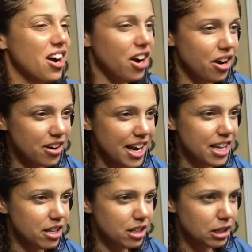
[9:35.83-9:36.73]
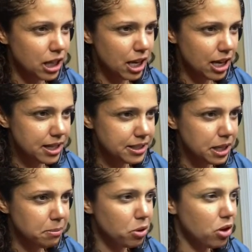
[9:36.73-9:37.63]
All right, let's
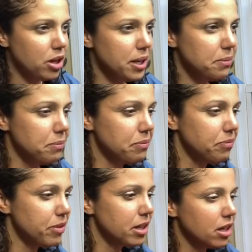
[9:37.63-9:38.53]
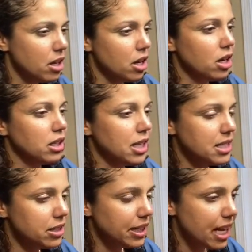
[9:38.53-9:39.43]
keep going.
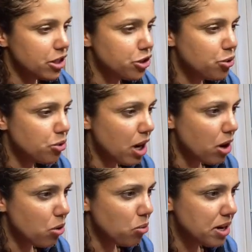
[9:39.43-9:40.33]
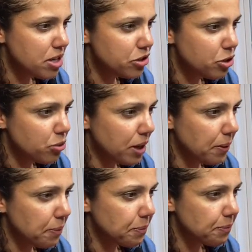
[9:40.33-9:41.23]
Let's look at tuna. What is tuna?